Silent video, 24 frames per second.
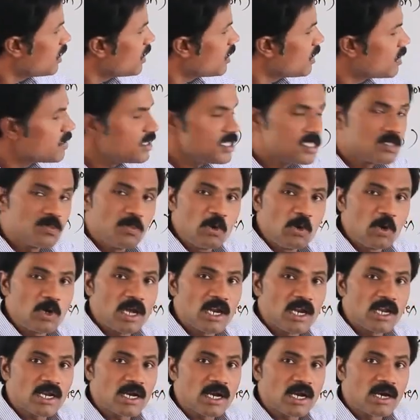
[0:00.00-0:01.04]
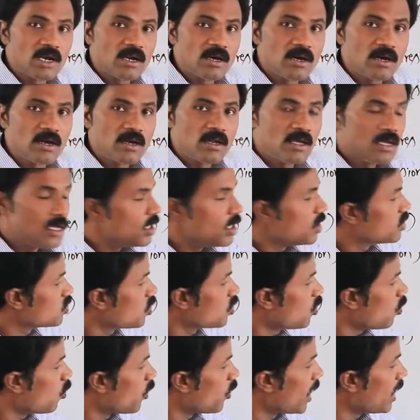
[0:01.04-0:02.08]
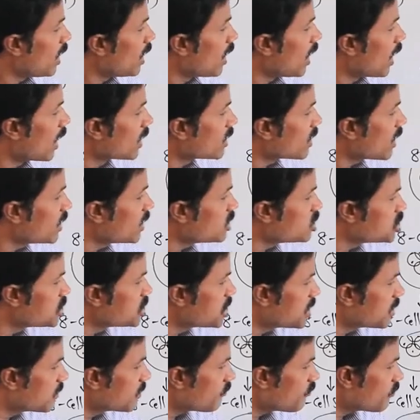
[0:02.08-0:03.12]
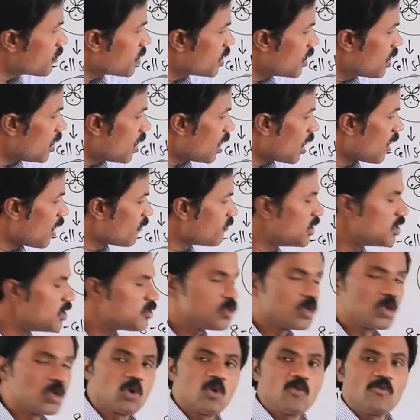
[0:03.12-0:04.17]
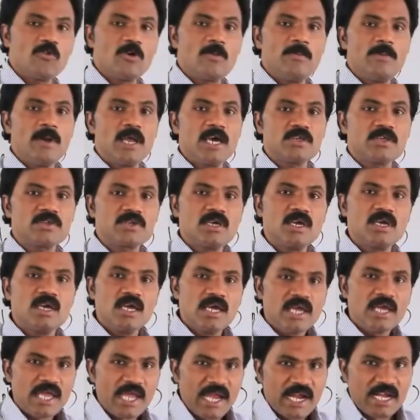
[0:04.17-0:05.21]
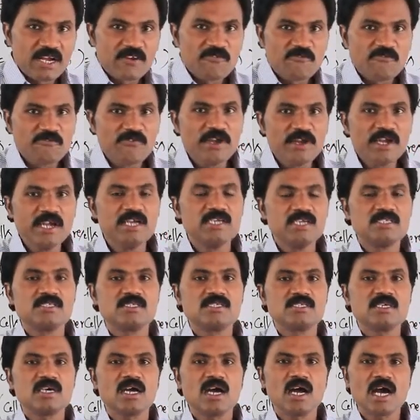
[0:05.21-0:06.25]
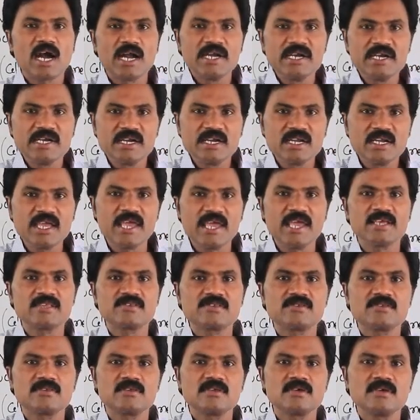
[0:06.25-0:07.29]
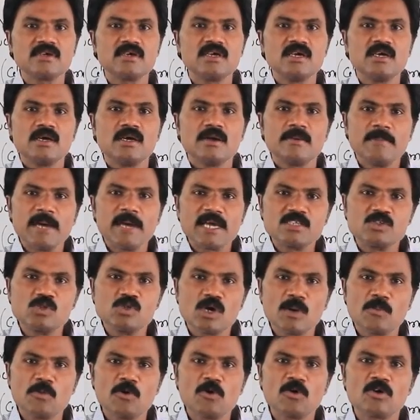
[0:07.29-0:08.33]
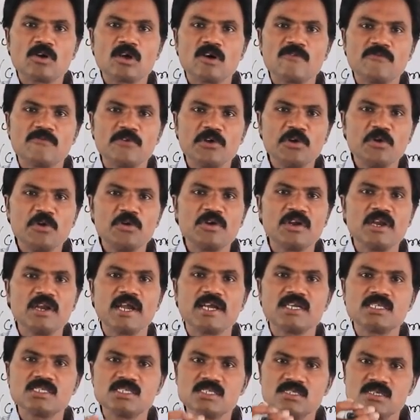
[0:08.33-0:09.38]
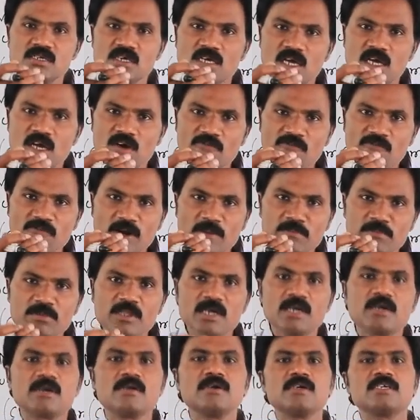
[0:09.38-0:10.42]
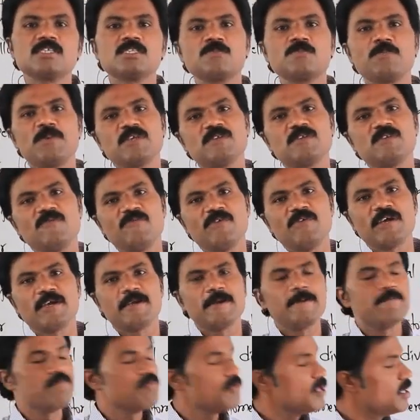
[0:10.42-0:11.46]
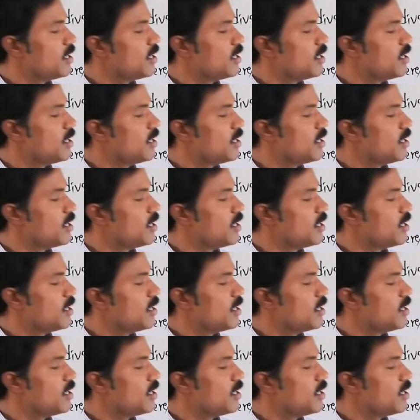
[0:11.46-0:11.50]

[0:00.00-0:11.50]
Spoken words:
This blue color and all. So while attaching of this trophoblast, it feeds and it takes maximum amount of nutrients from that specific